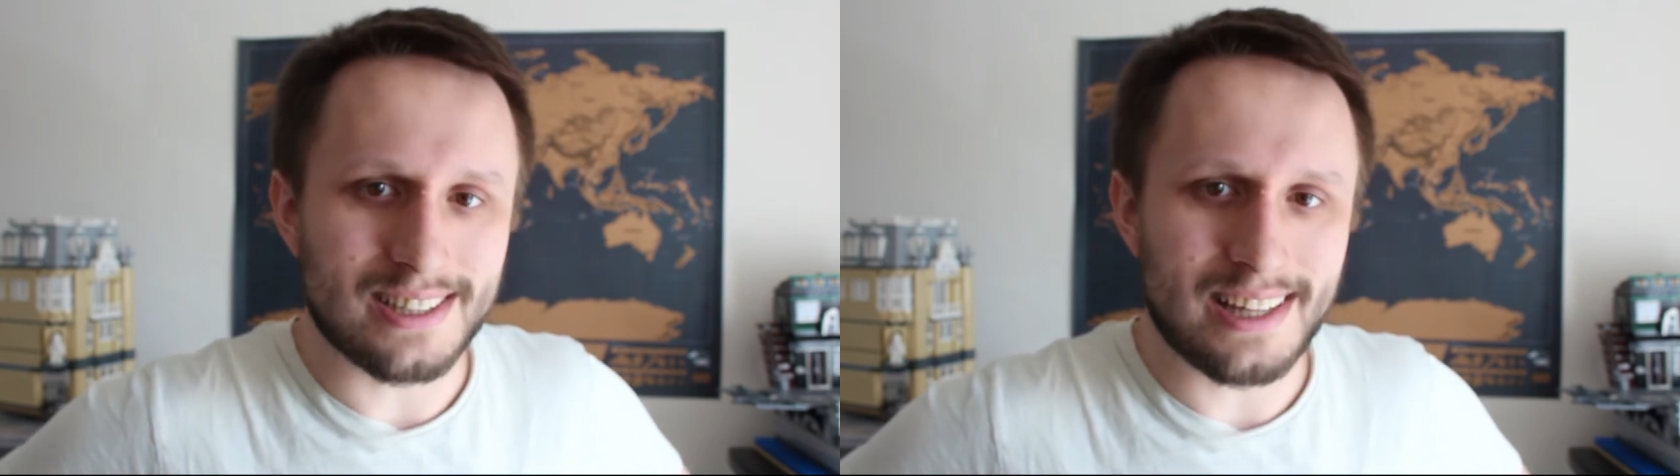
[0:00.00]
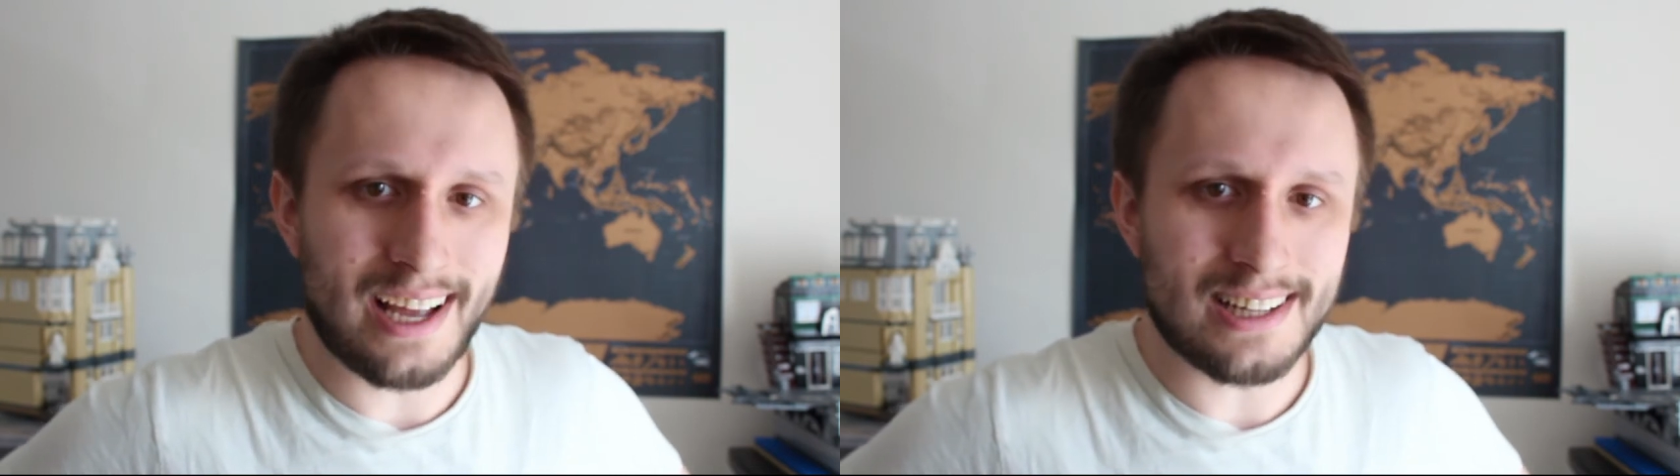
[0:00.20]

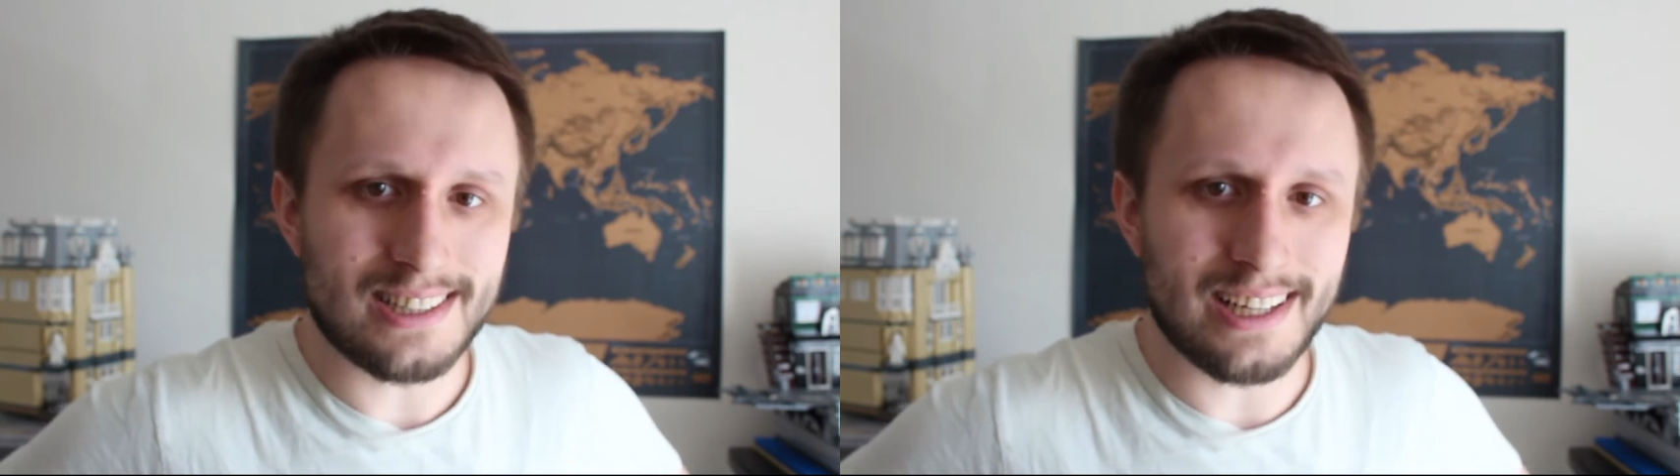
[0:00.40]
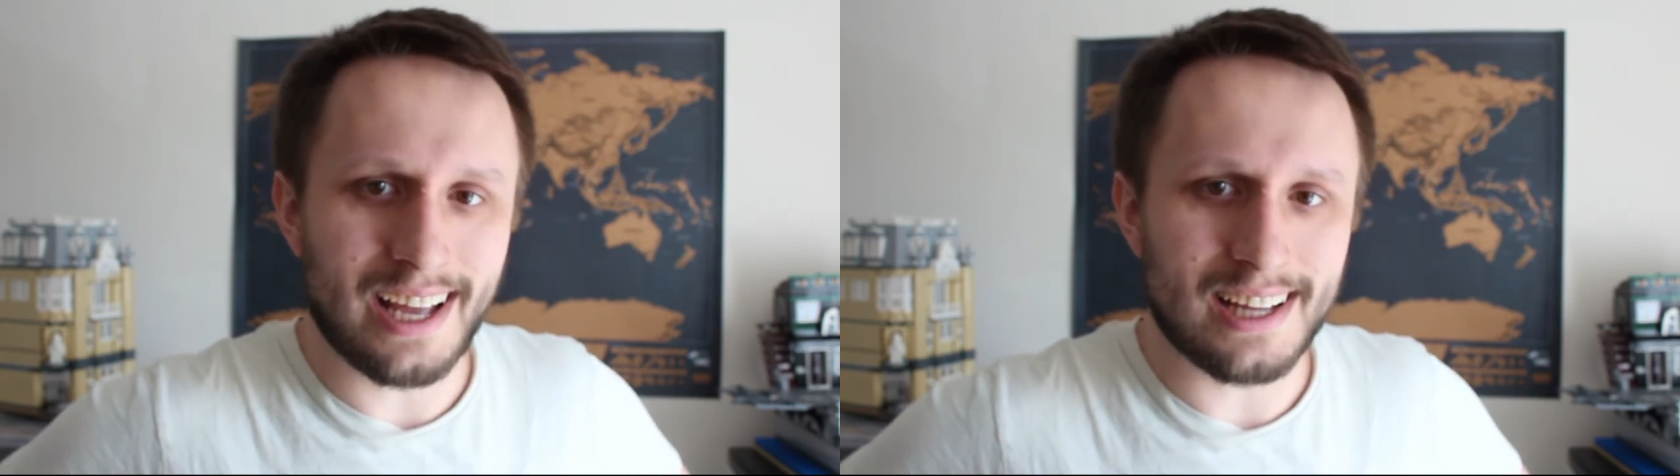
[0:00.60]
so they
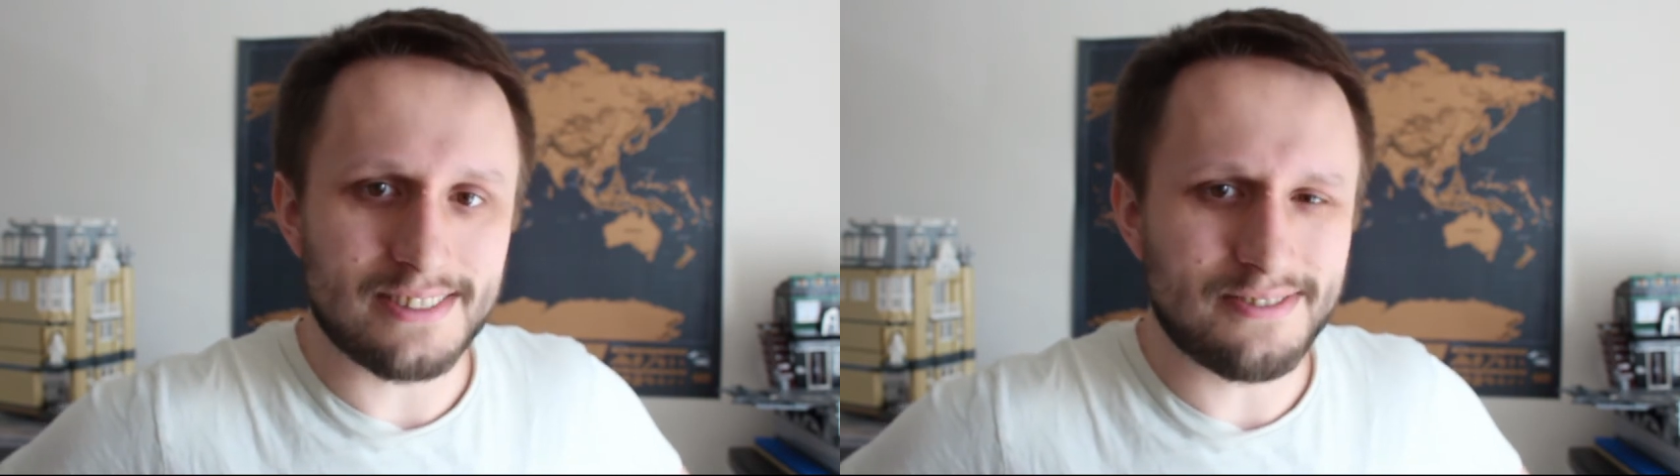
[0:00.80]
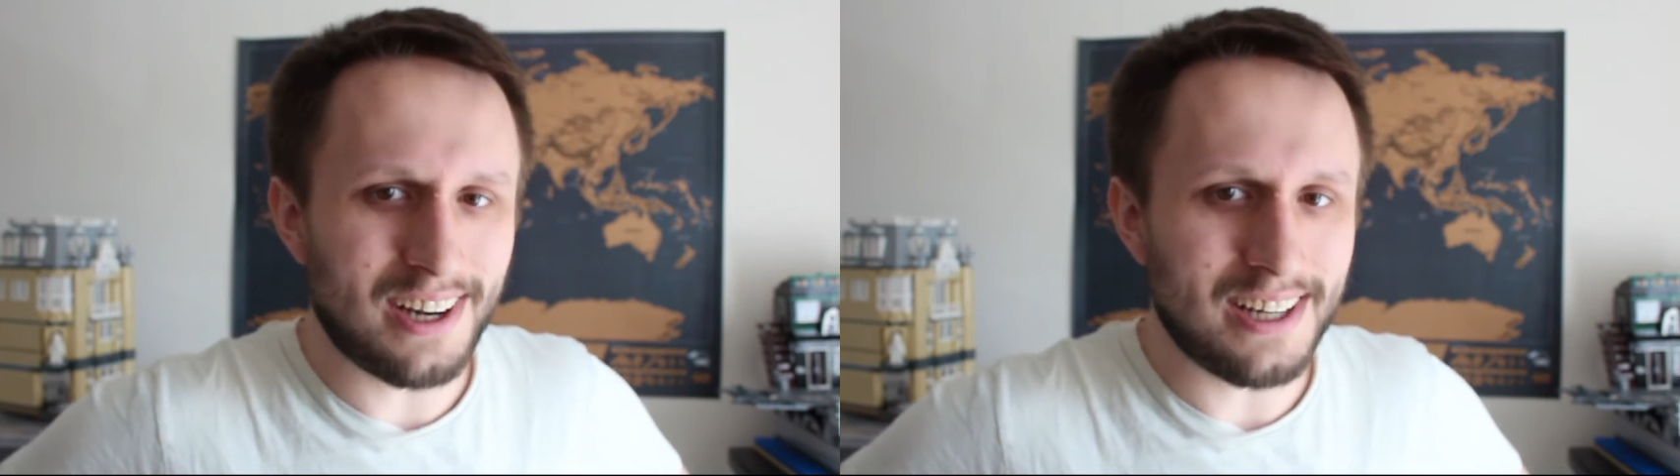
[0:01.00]
actually get
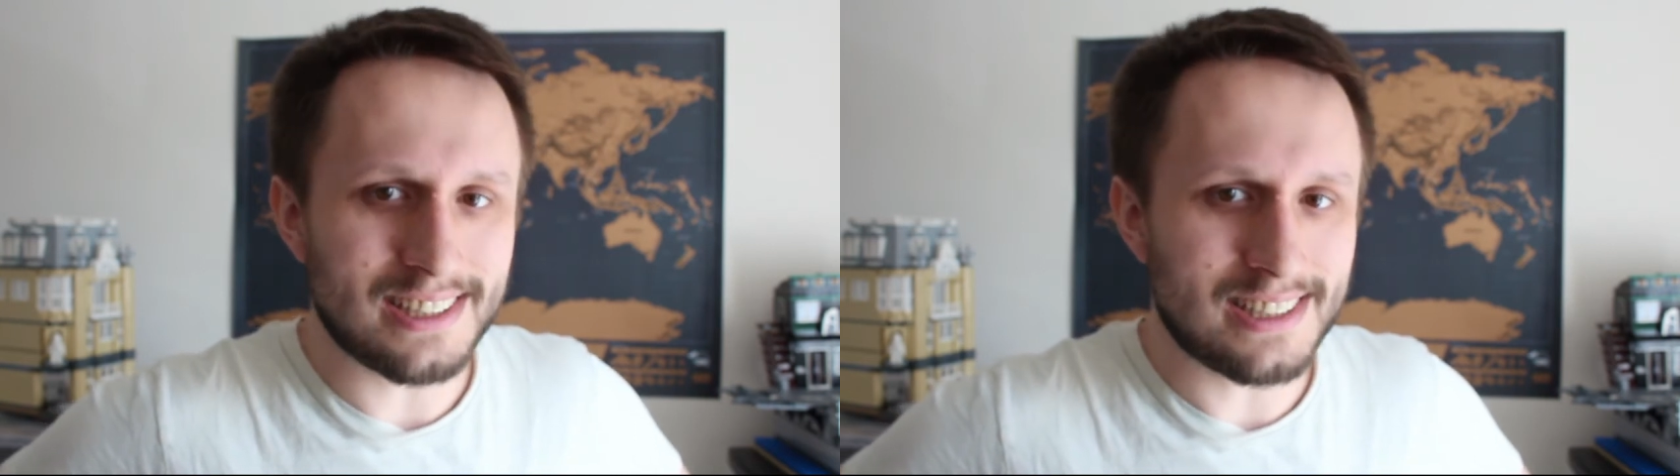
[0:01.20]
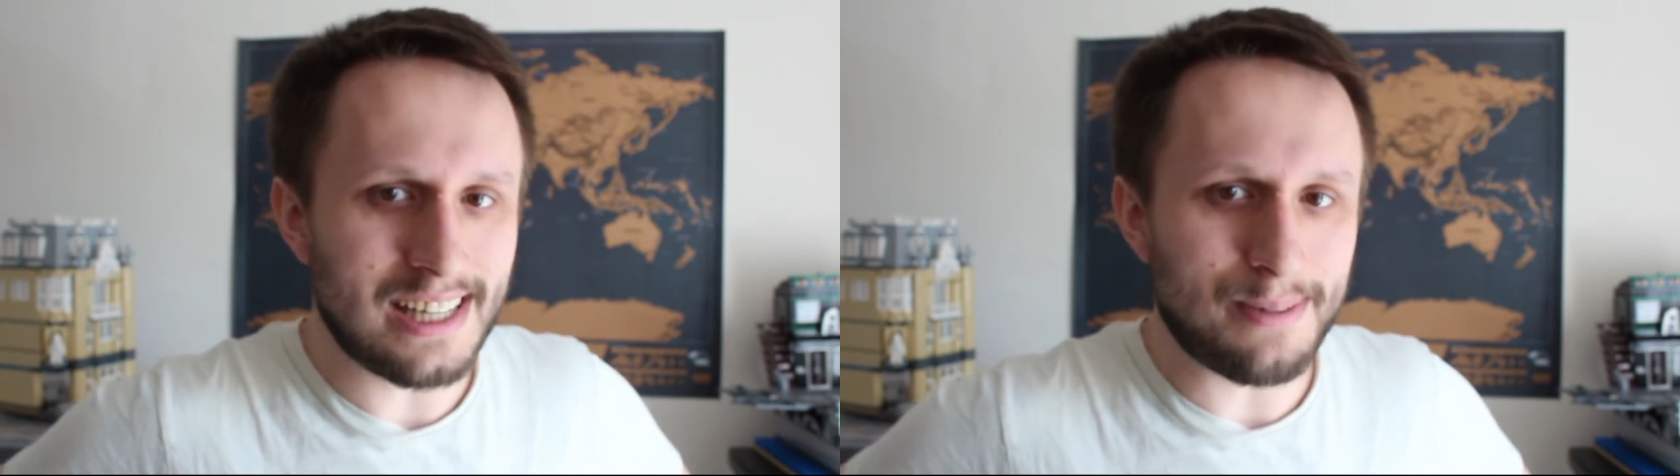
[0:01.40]
very
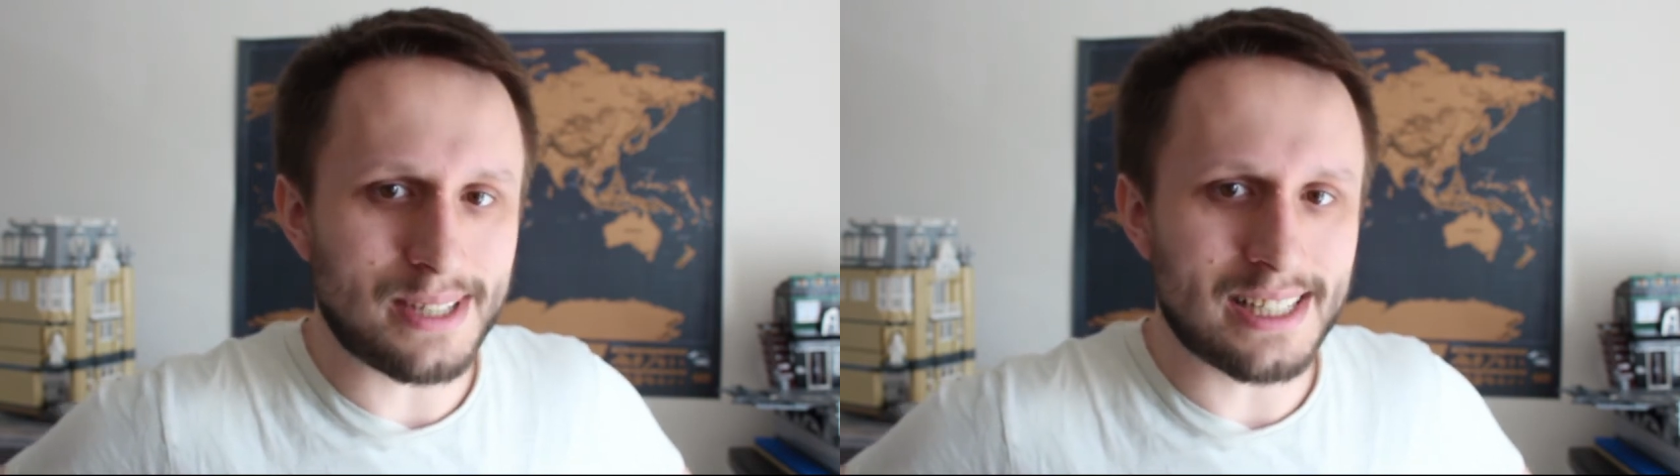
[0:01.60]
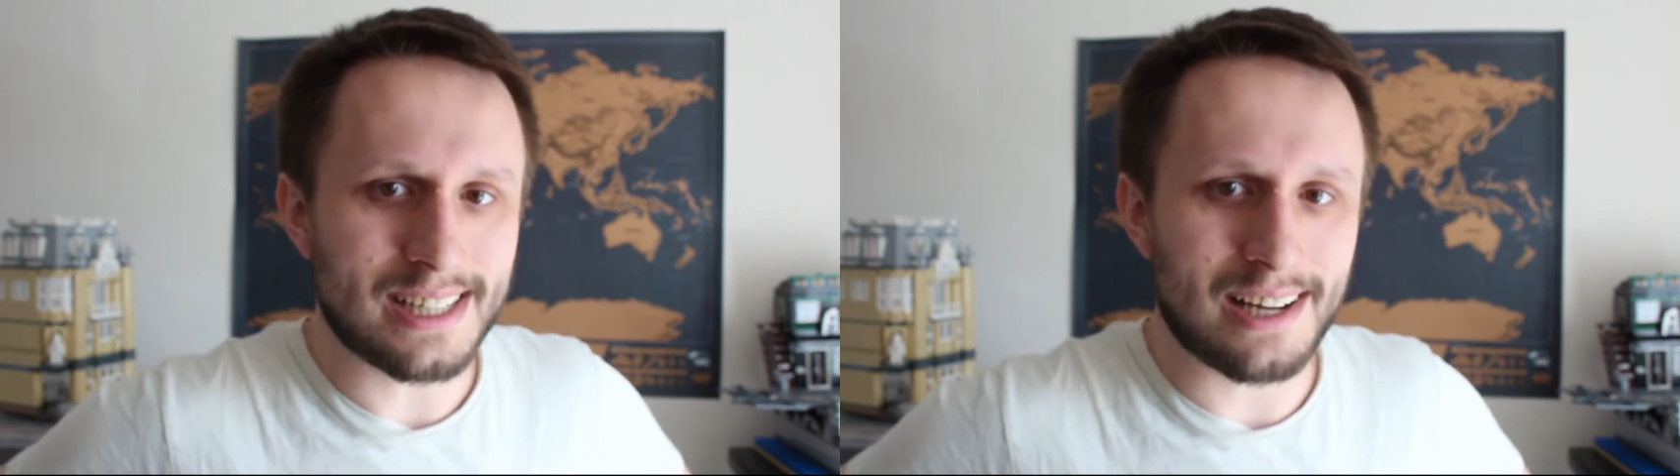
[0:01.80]
steep
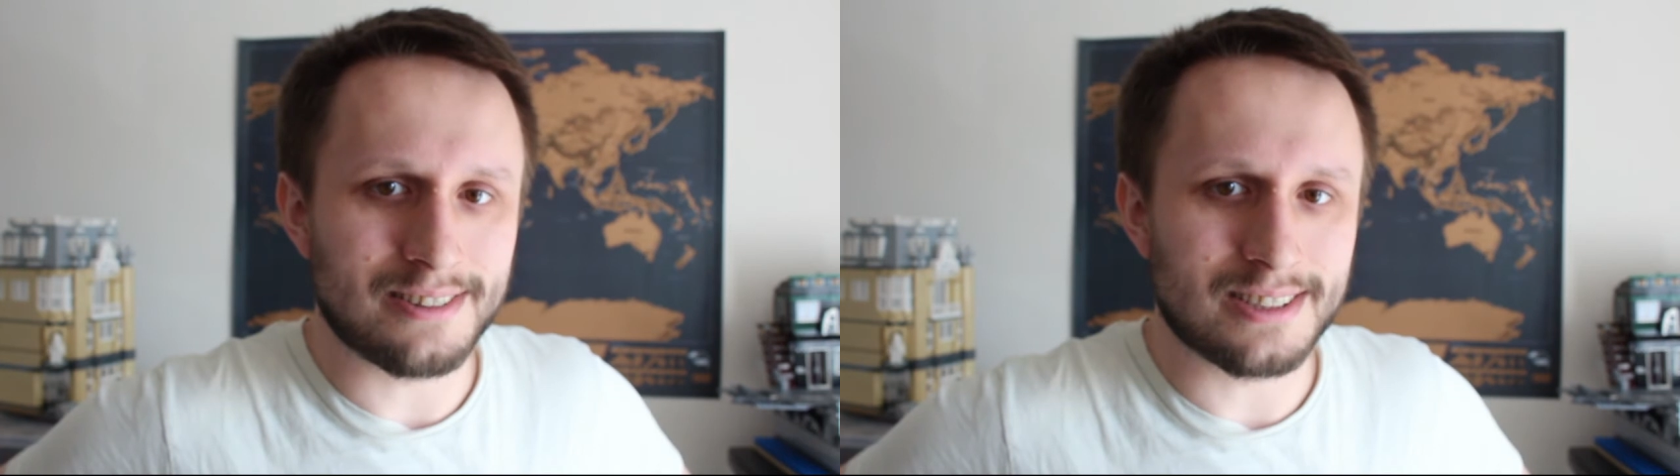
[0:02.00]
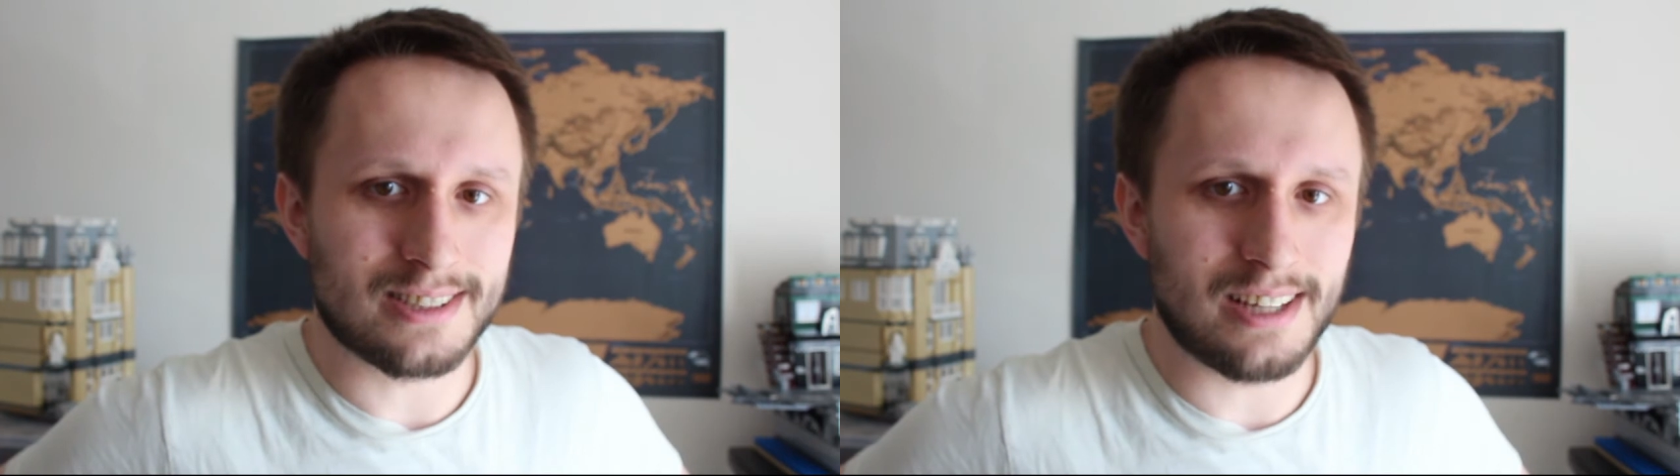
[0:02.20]

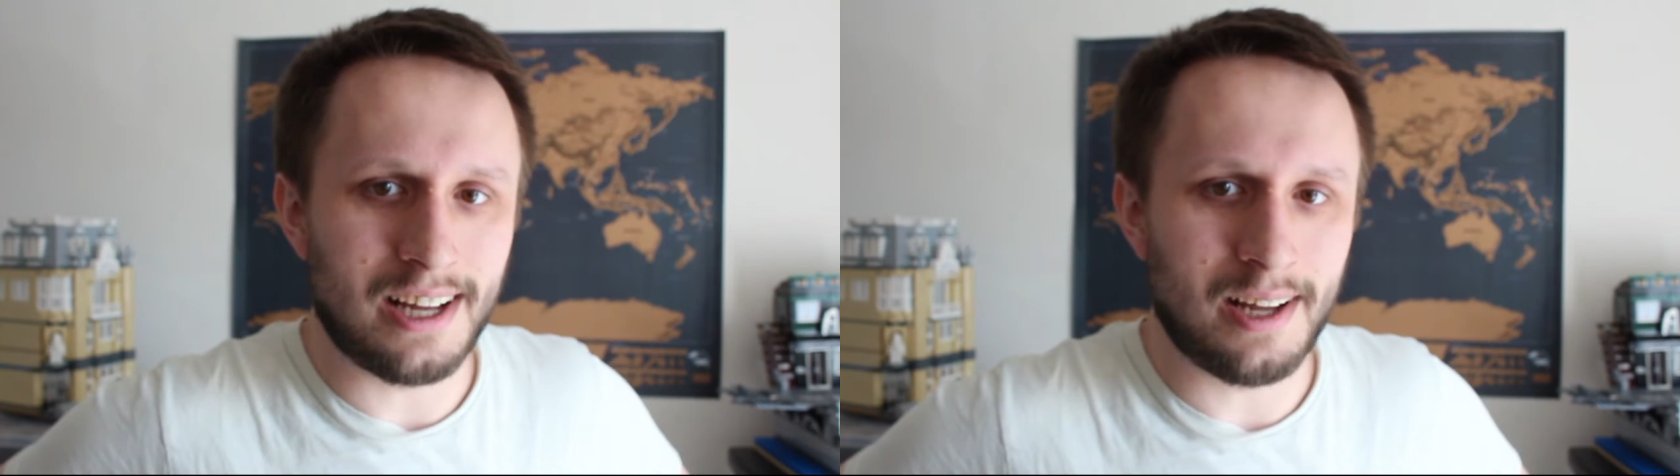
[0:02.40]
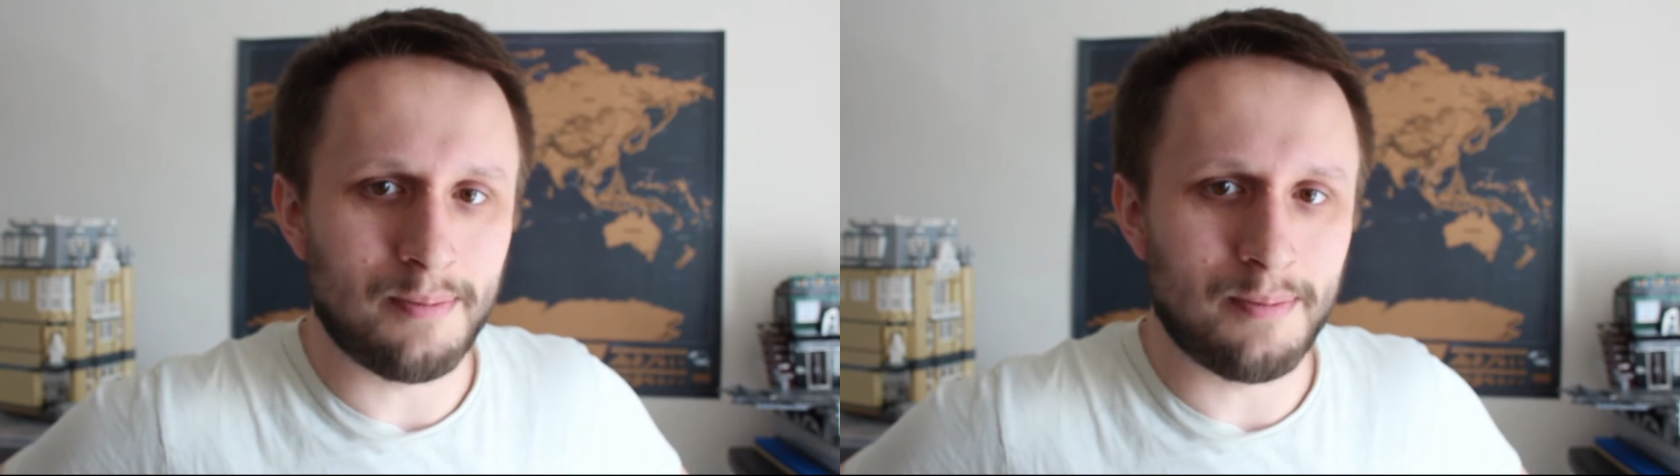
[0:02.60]
discounts